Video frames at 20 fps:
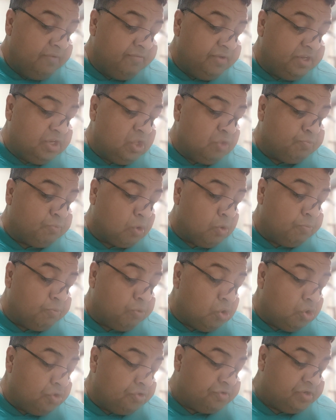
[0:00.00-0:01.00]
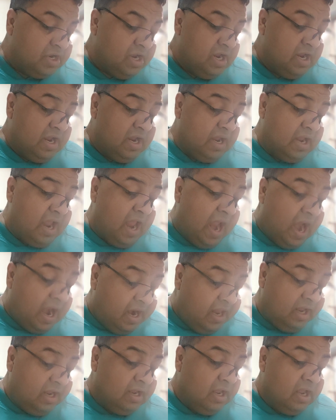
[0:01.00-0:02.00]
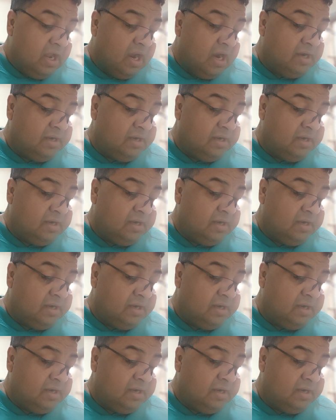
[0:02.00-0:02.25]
which is proposed adding